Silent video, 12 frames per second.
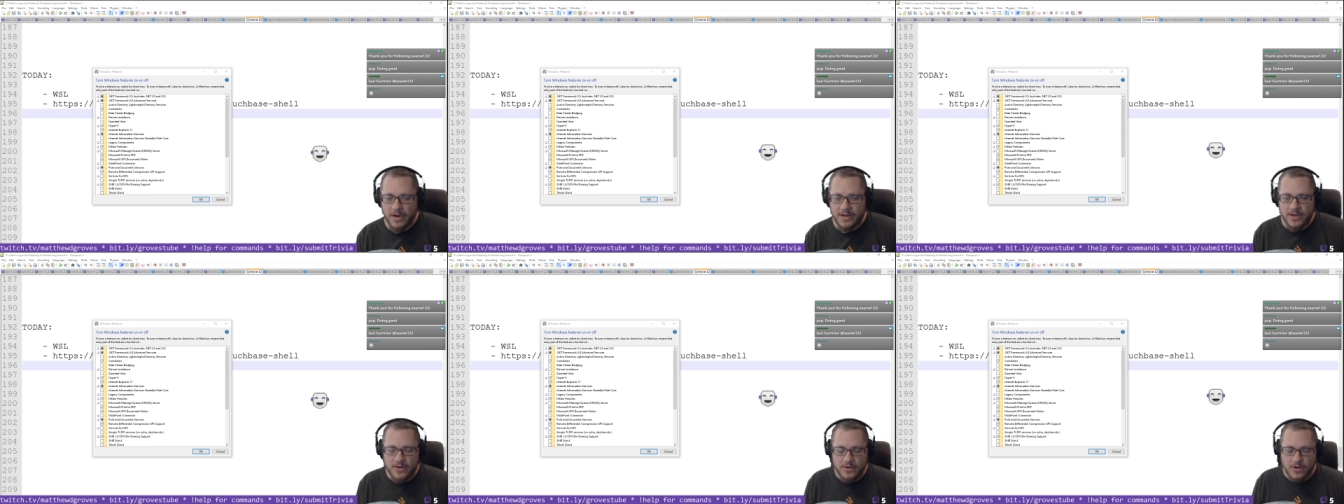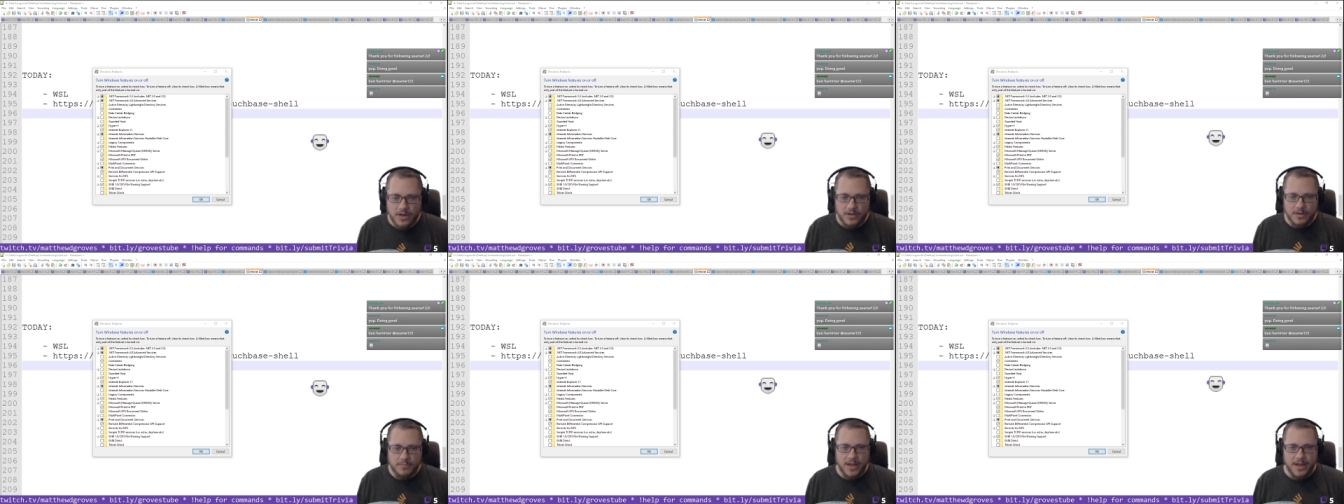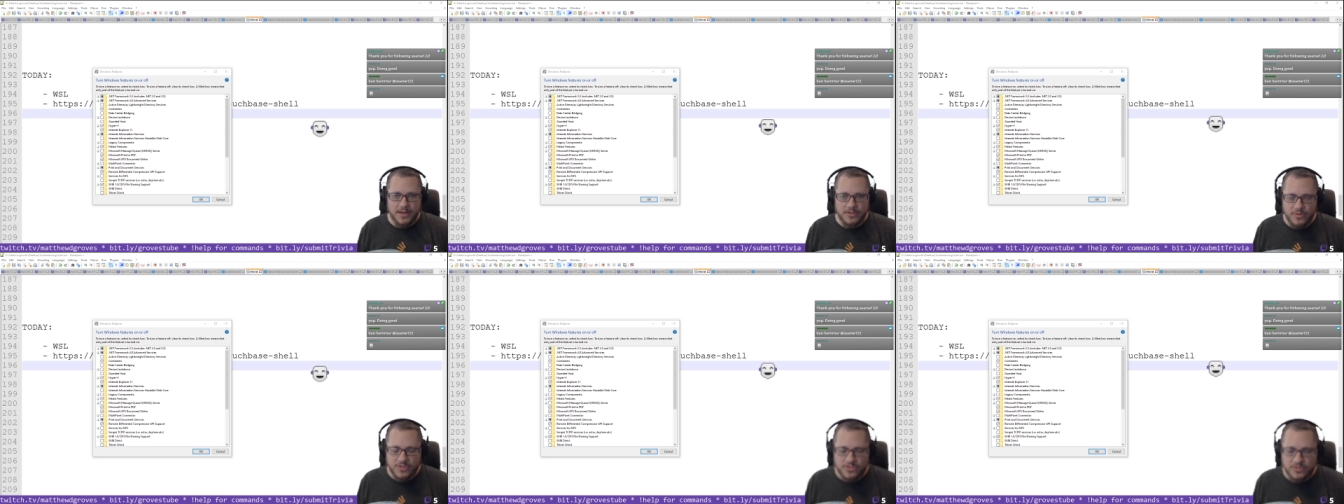here on my
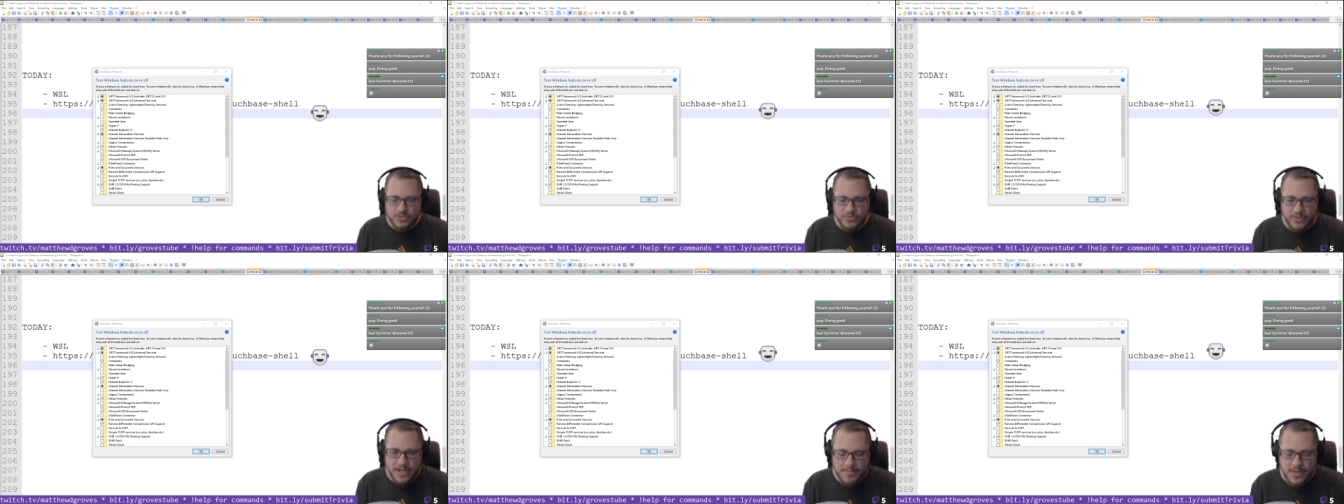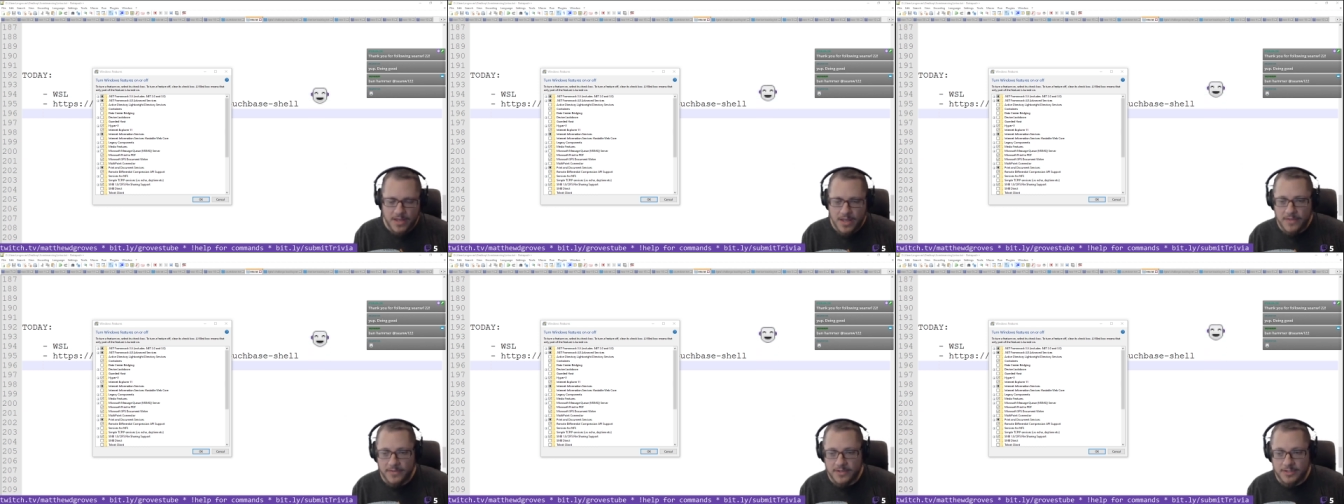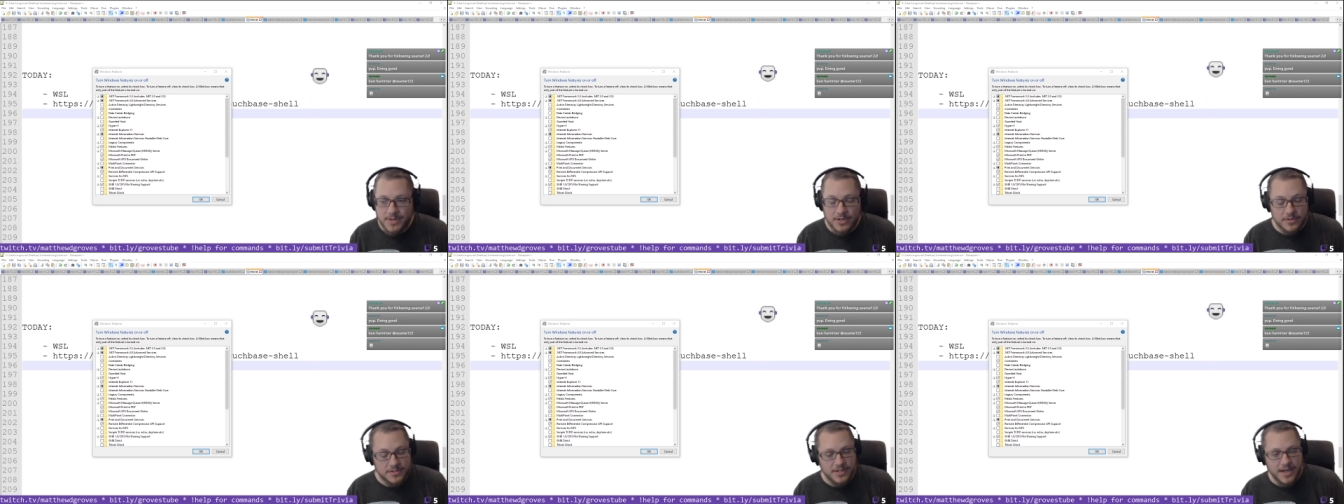Twitch stream. The
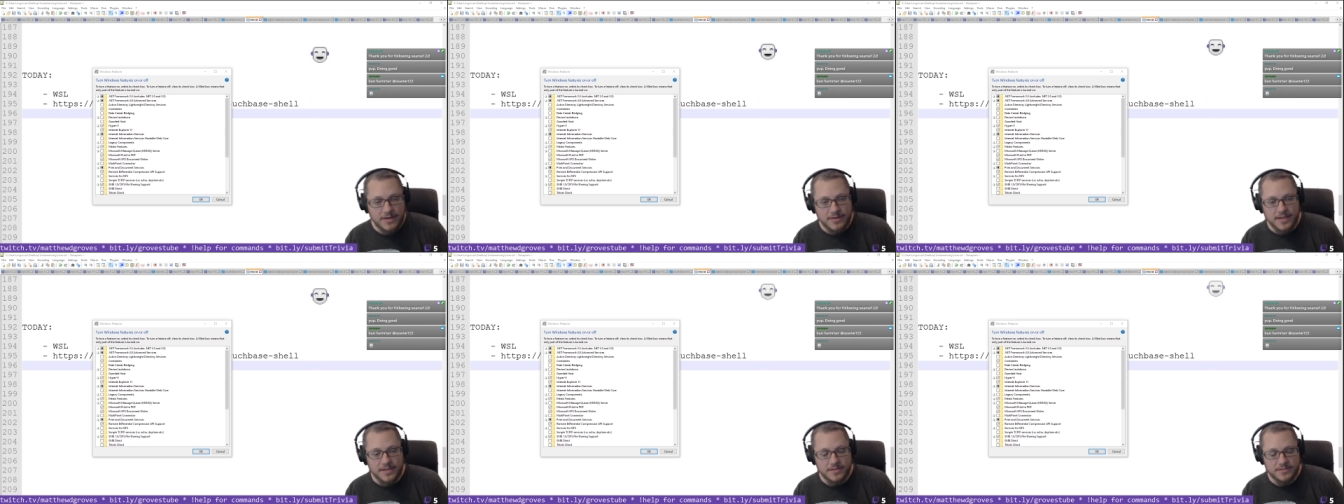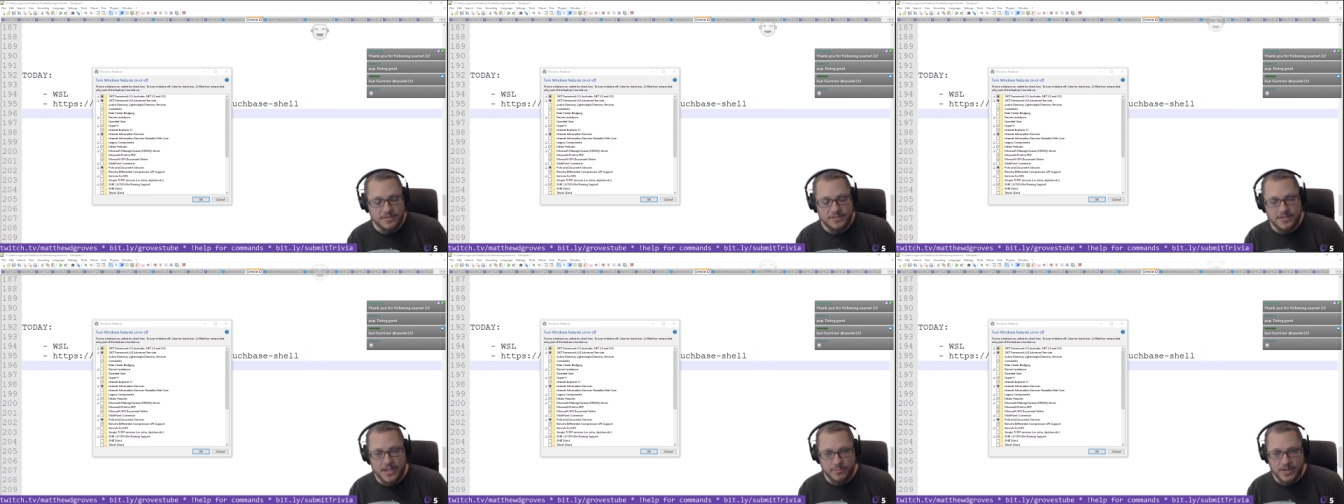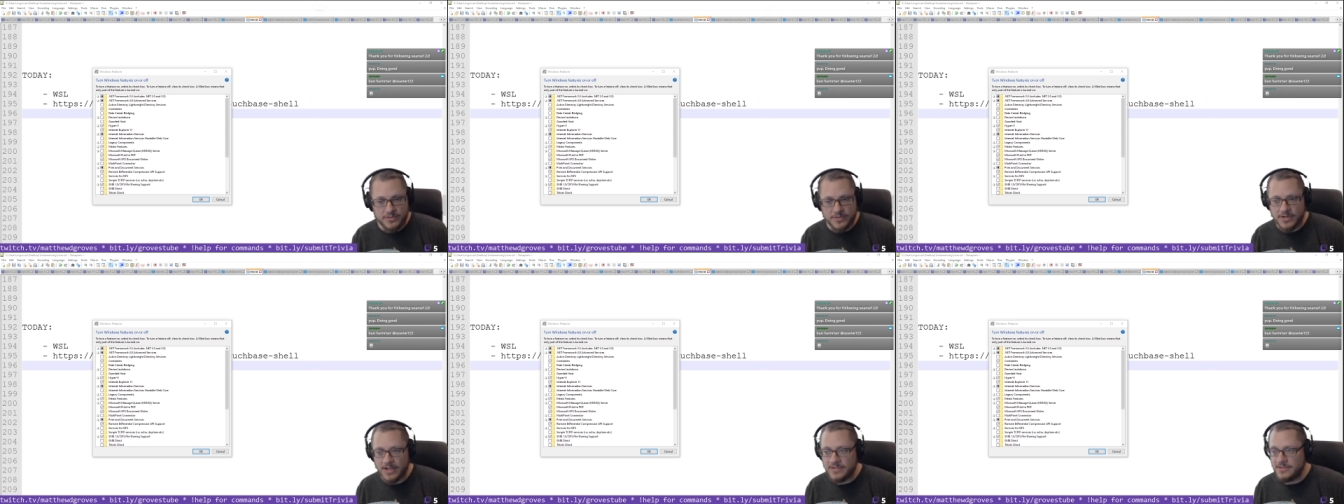speaker tonight is Seth Petrie
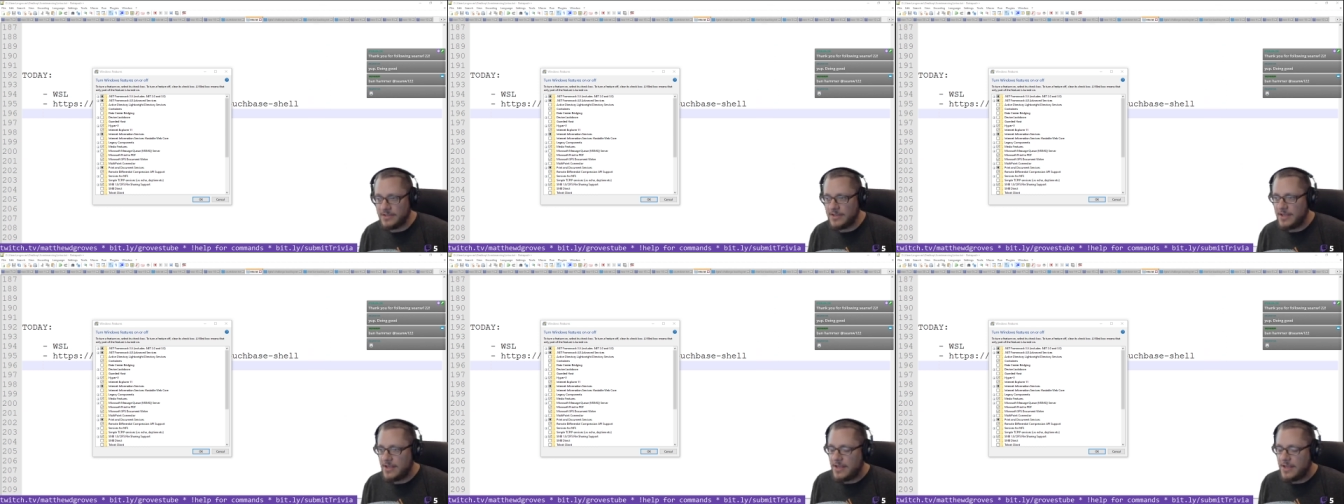Johnson.